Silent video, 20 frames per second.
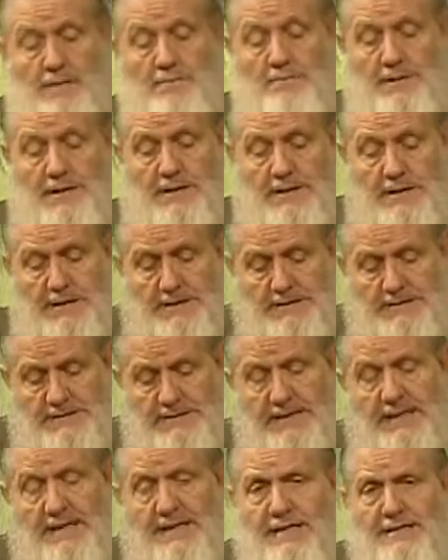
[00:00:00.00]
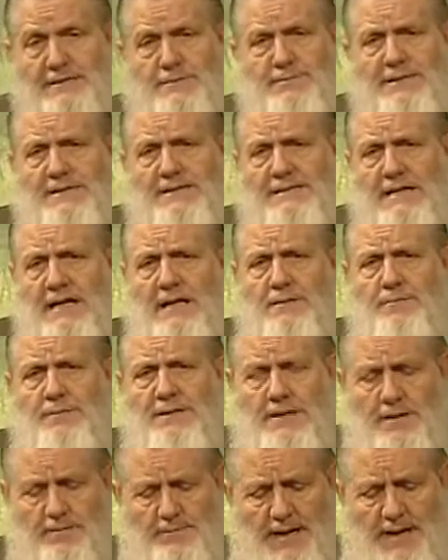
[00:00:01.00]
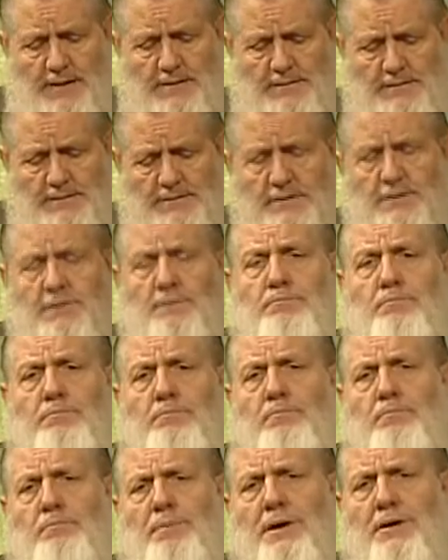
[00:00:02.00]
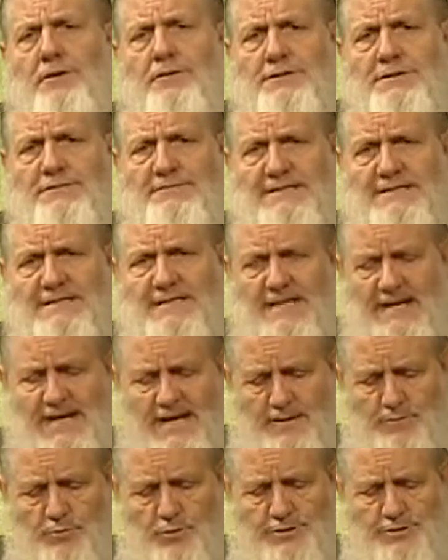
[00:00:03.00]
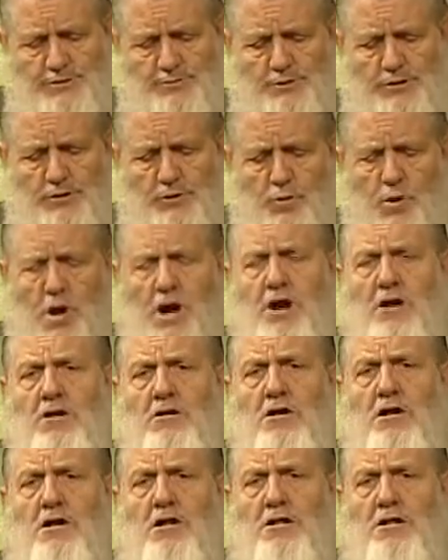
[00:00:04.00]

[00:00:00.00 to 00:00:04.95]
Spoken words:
because he's been telling me about the pillars of Islam, which require